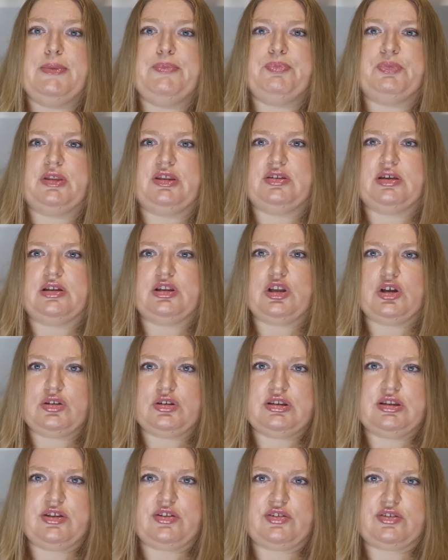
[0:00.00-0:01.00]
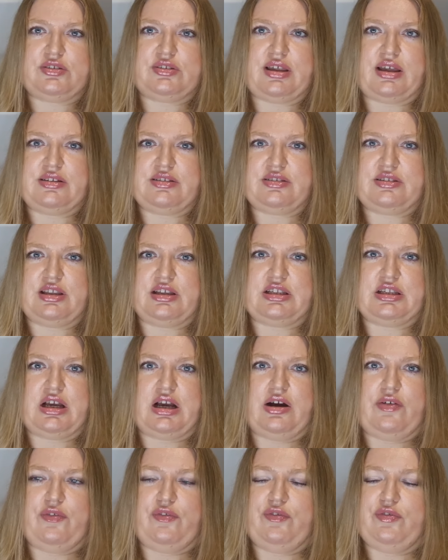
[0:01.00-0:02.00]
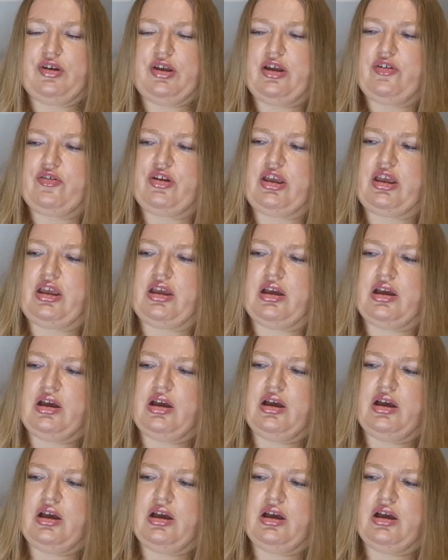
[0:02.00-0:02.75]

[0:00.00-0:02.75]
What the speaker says: These are not the scents that are very